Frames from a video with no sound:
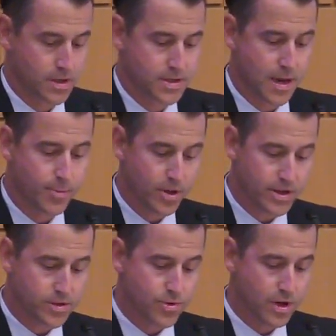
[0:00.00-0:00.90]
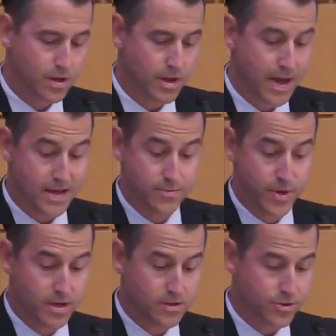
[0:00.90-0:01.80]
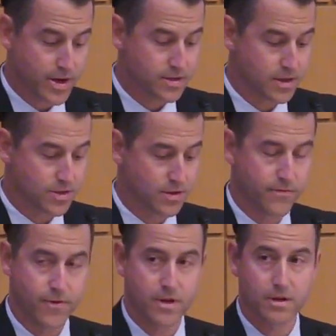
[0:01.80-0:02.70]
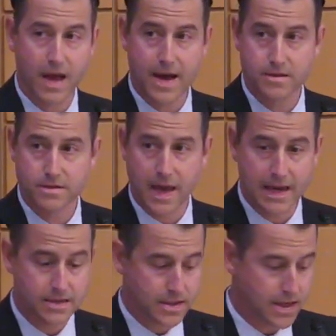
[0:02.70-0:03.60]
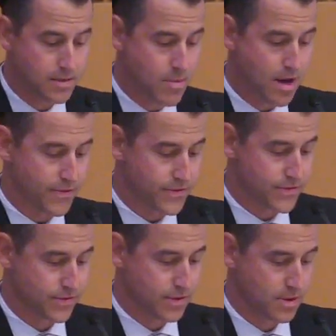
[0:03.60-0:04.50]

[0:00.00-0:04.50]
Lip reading: Temple Israel has been in transition for the last 18 months.